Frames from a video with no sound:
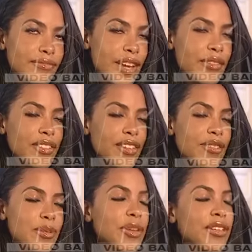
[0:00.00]
everything
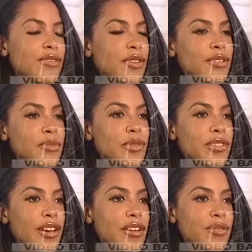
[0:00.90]
to me as far as a
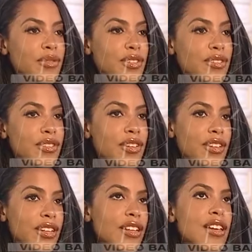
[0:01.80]
music artist was concerned.
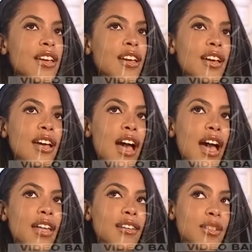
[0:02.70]
And
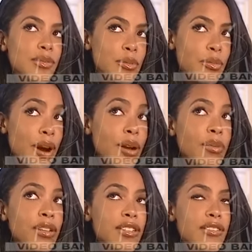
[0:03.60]
I looked up to
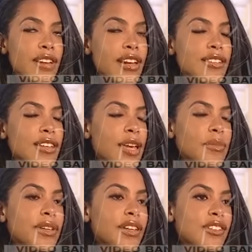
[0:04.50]
Barbara Streisand
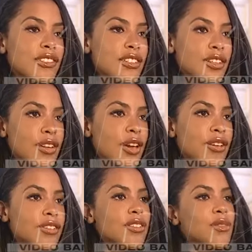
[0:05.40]
because she did it all.
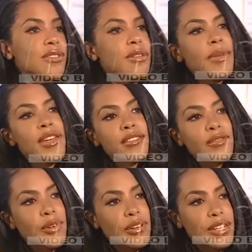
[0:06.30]
She was an amazing
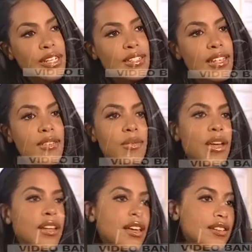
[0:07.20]
vocalist as
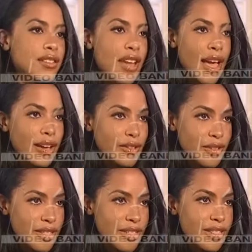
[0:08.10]
well as an
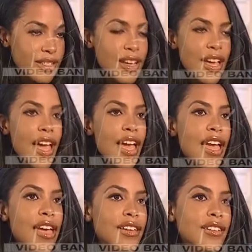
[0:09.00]
actress.
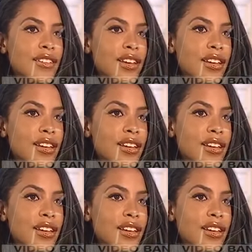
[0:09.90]
And